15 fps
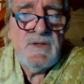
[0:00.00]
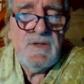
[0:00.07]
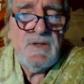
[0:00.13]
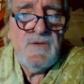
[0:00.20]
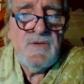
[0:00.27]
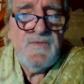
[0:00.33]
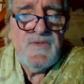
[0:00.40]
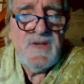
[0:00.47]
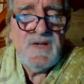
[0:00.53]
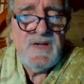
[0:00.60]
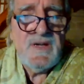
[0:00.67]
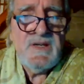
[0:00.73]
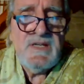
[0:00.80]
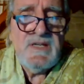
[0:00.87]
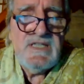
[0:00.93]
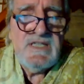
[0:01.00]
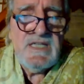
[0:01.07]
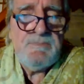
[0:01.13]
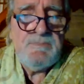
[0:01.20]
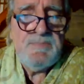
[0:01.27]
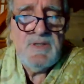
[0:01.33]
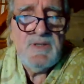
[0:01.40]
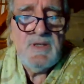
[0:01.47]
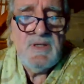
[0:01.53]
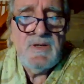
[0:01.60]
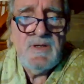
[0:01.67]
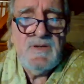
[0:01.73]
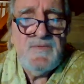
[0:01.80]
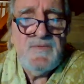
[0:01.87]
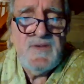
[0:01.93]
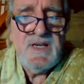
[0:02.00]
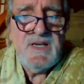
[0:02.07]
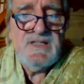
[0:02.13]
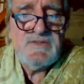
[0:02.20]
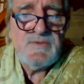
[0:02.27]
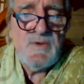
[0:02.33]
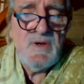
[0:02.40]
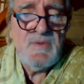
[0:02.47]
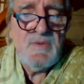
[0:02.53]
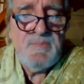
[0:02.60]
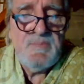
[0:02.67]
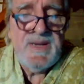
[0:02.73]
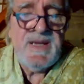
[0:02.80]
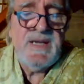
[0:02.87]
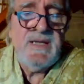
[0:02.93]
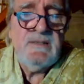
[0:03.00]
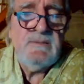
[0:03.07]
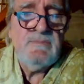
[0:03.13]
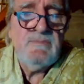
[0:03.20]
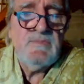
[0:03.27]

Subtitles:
very deep, a very strong pain.